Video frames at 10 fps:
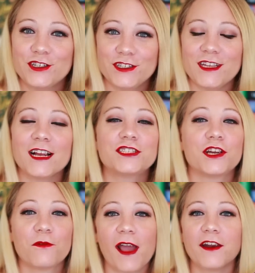She's
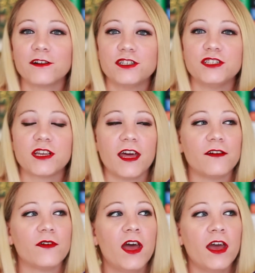actually a writer and she's kind
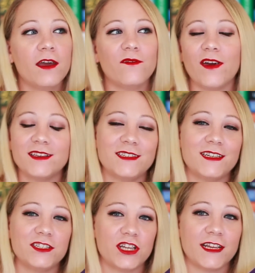of
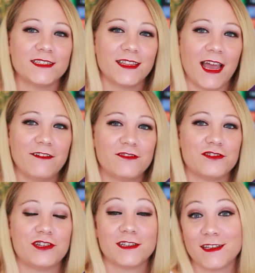invested in Jane's life, so
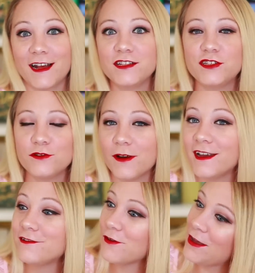she decides to
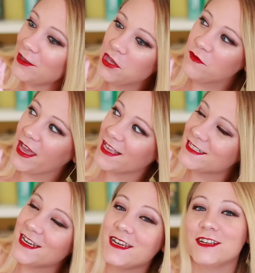write, you
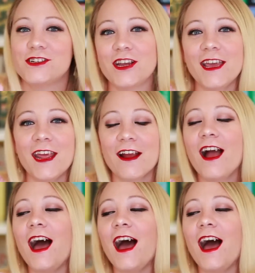guessed it, Jane Eyre.